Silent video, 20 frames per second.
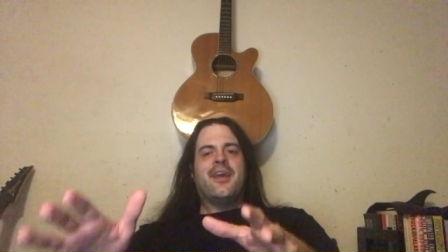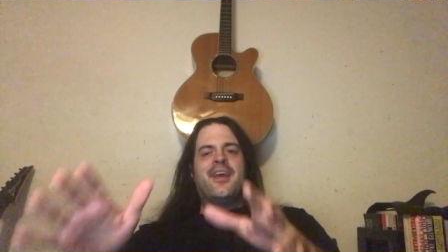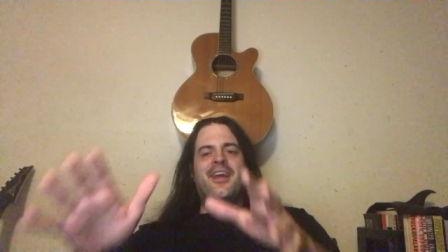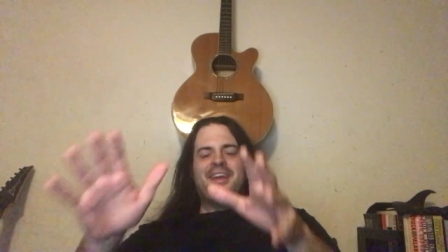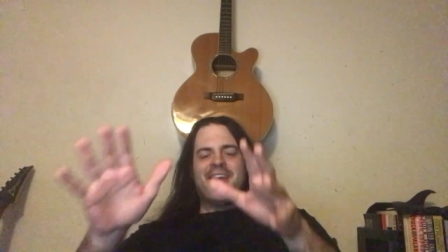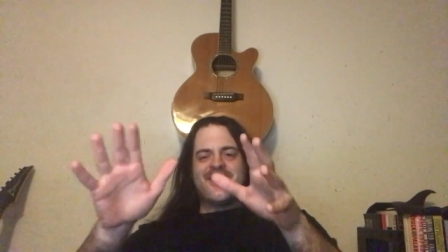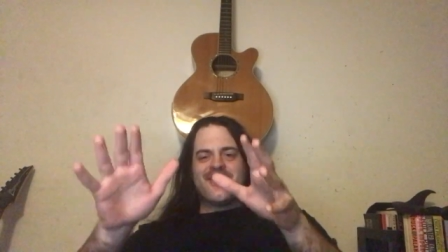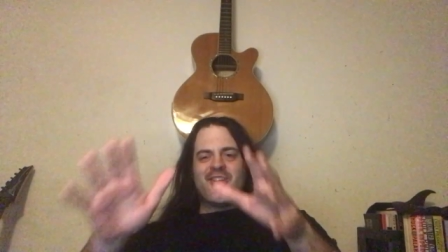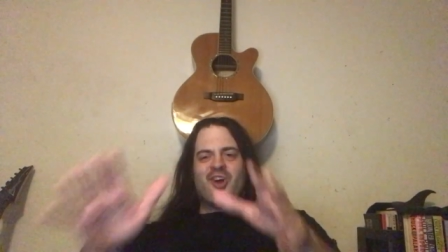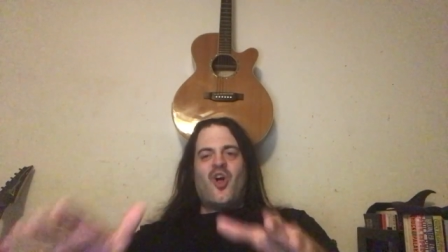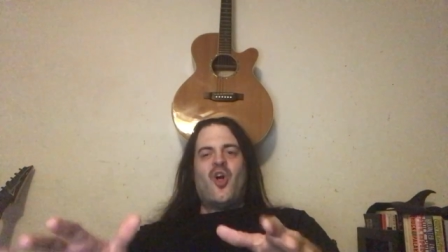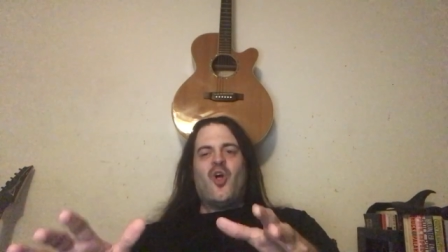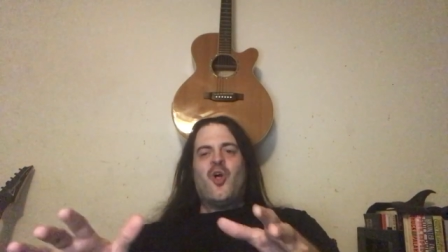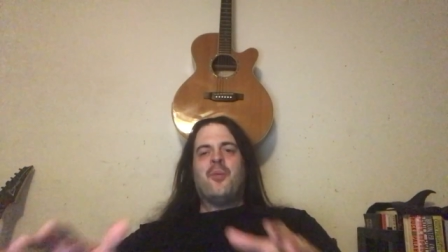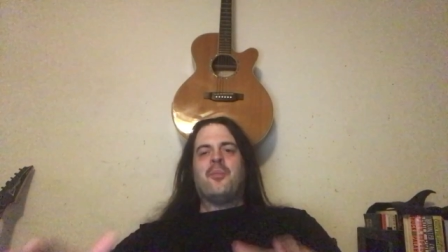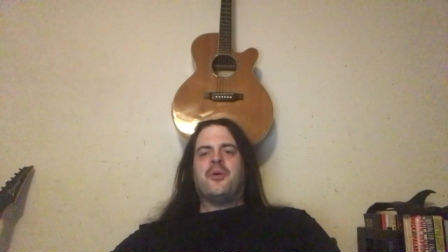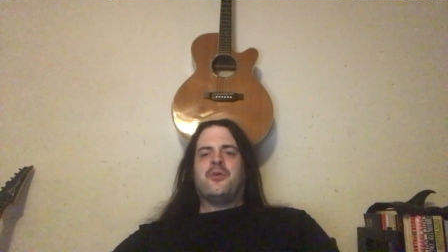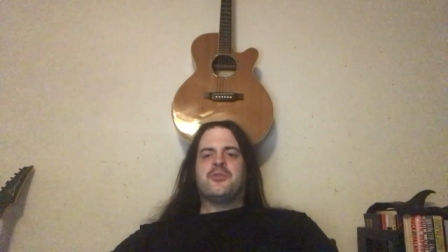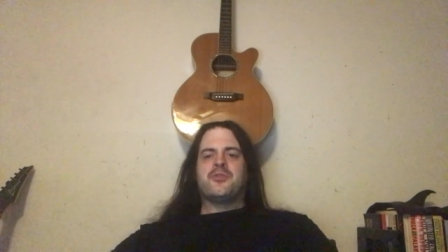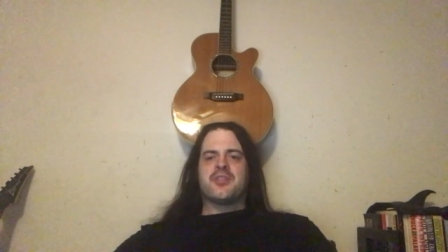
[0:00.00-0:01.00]
it's
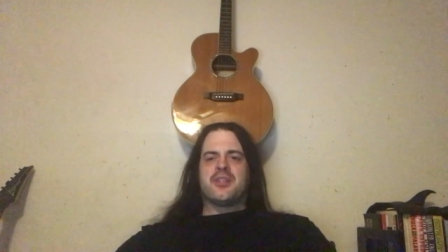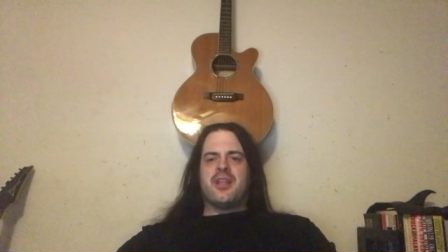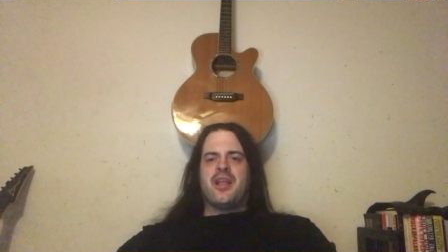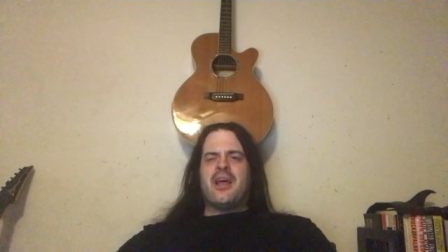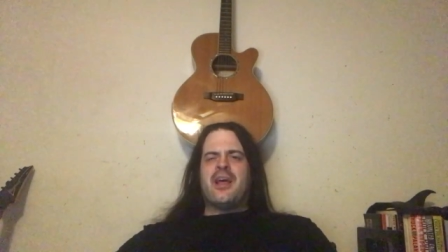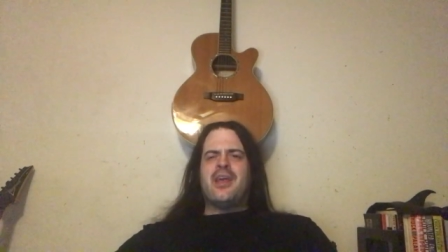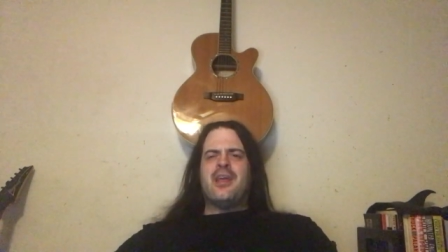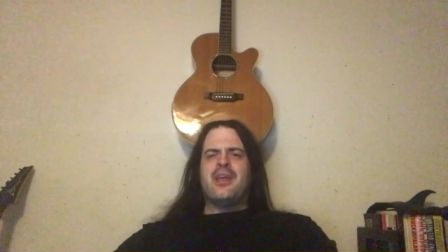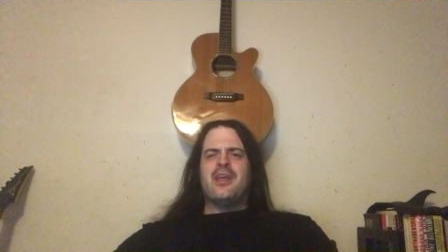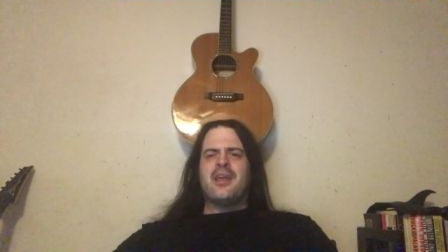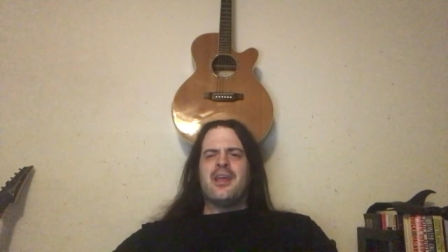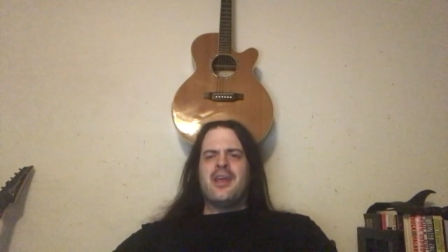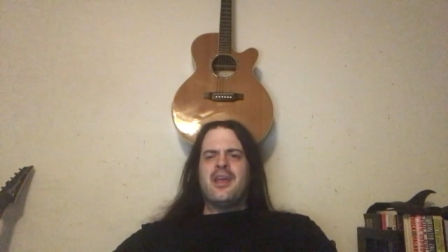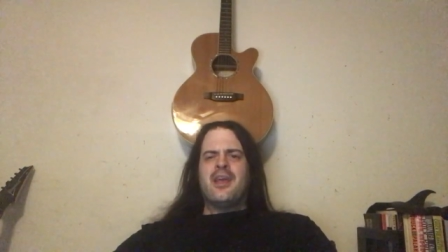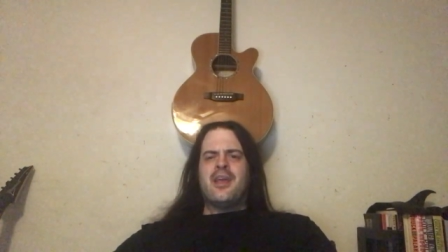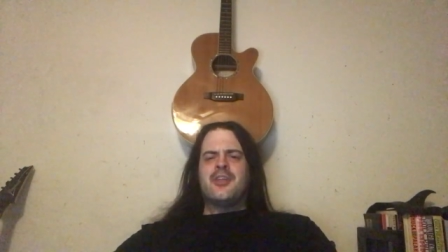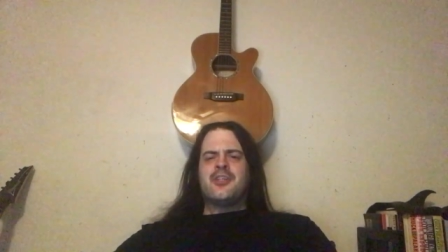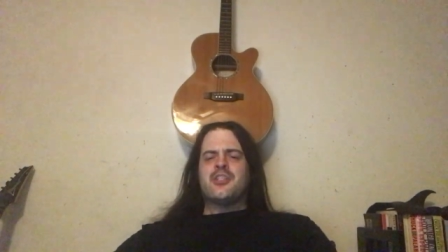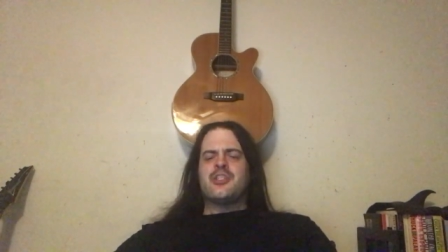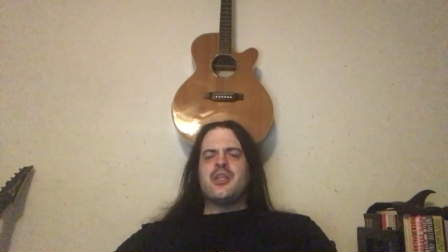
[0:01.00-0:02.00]
almost like
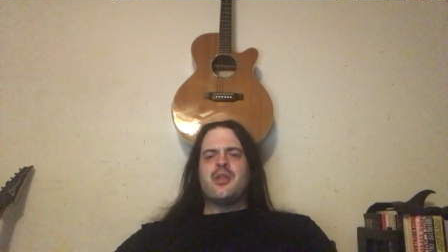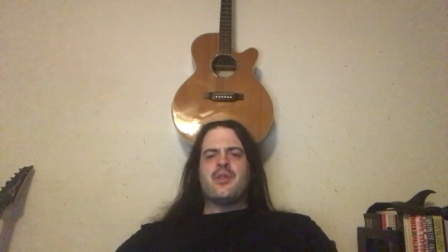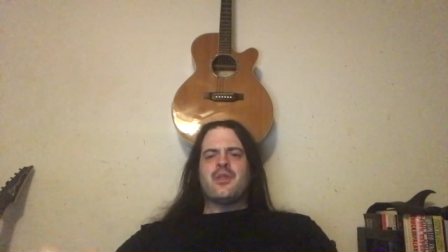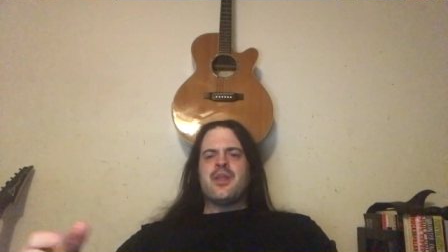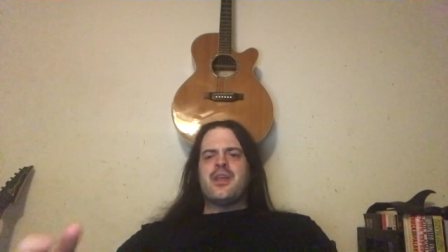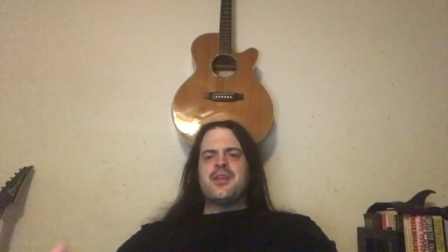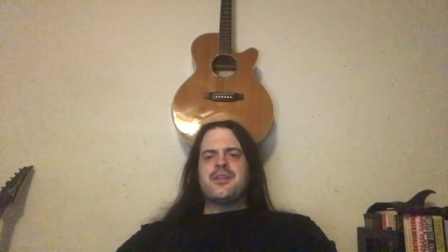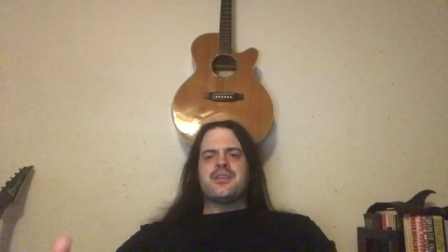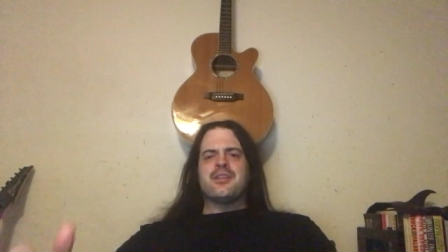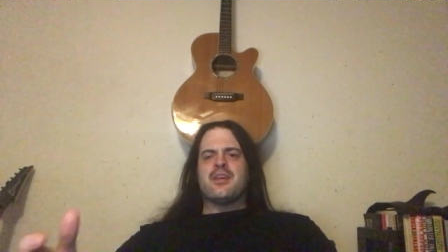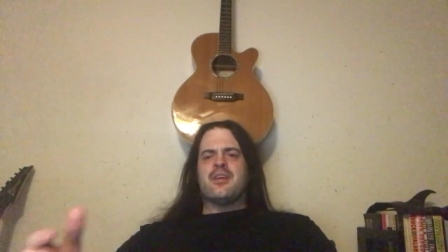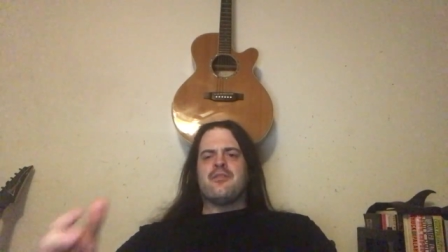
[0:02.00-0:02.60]
she thinks